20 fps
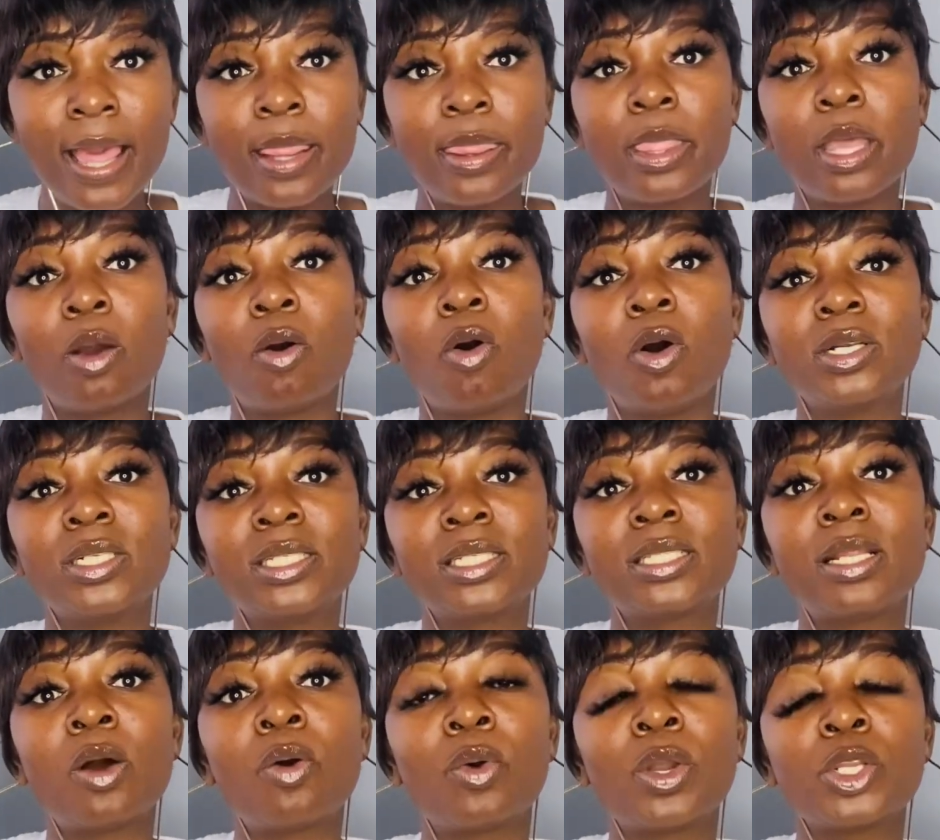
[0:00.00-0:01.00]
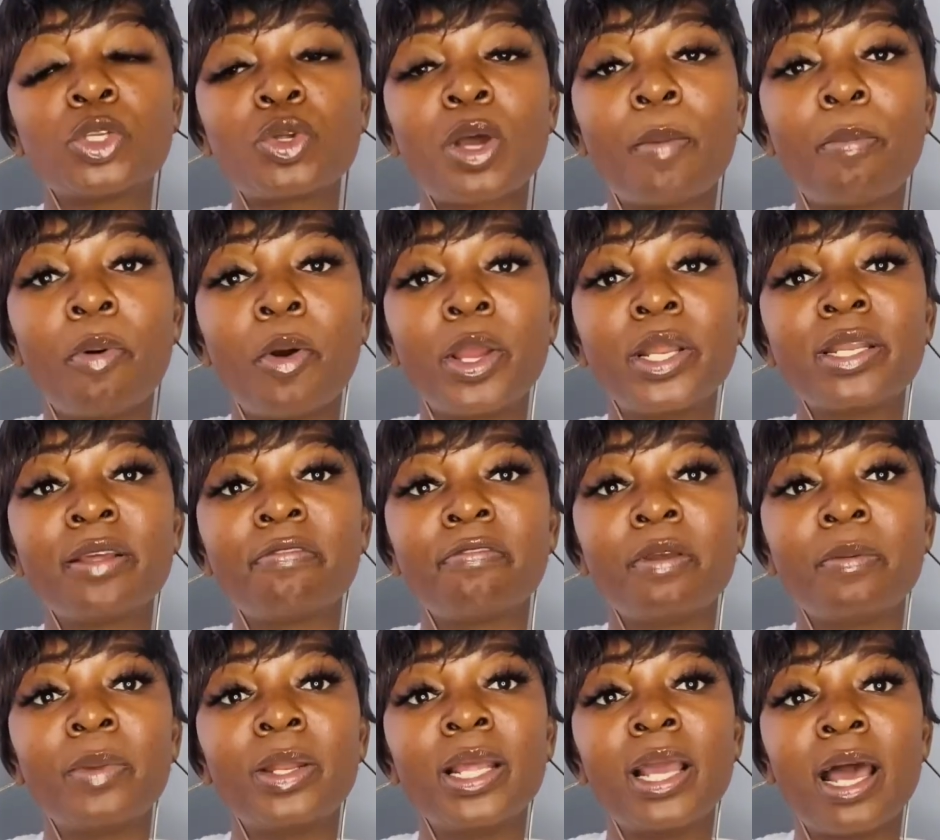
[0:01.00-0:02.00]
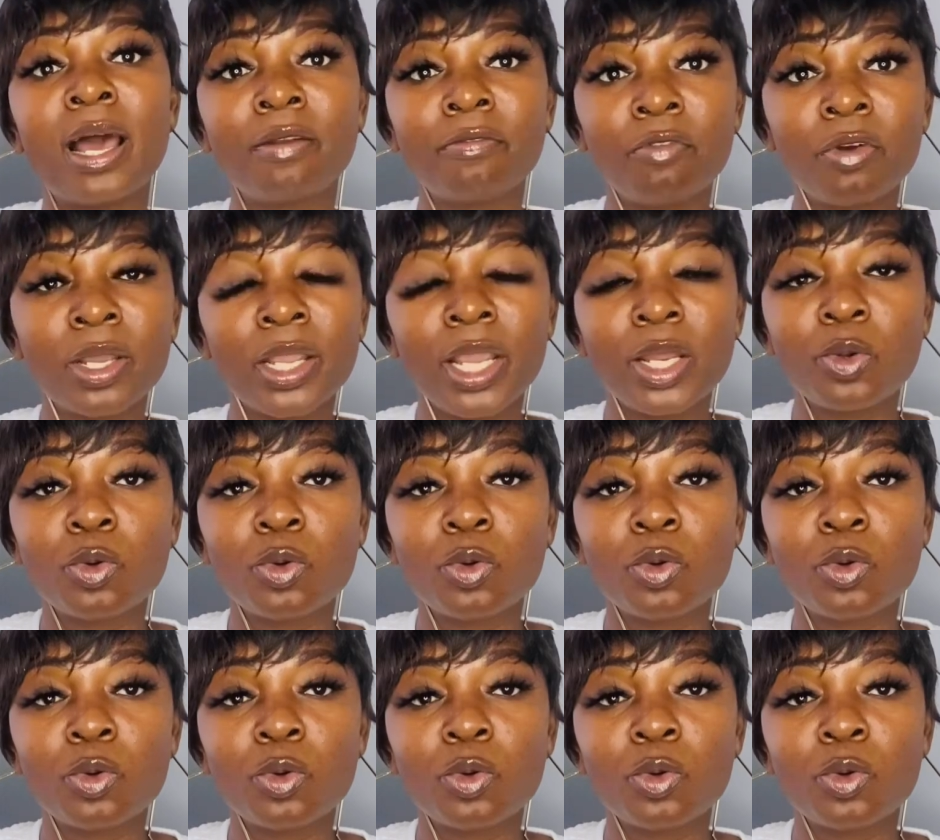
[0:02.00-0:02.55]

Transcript: The court is now going to appoint a family advocate